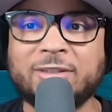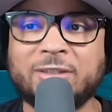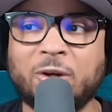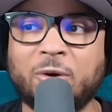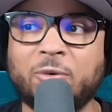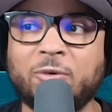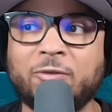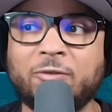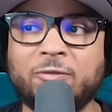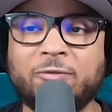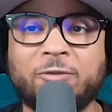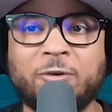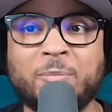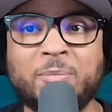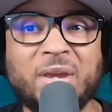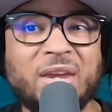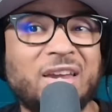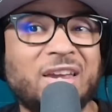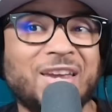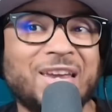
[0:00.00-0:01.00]
So for
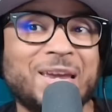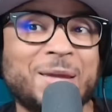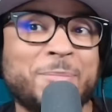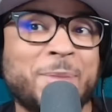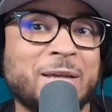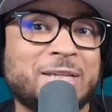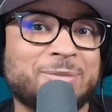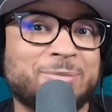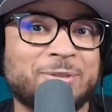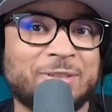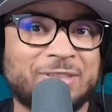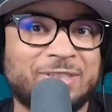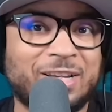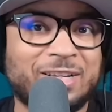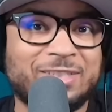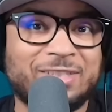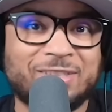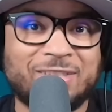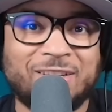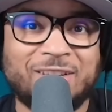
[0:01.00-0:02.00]
me, it makes sense.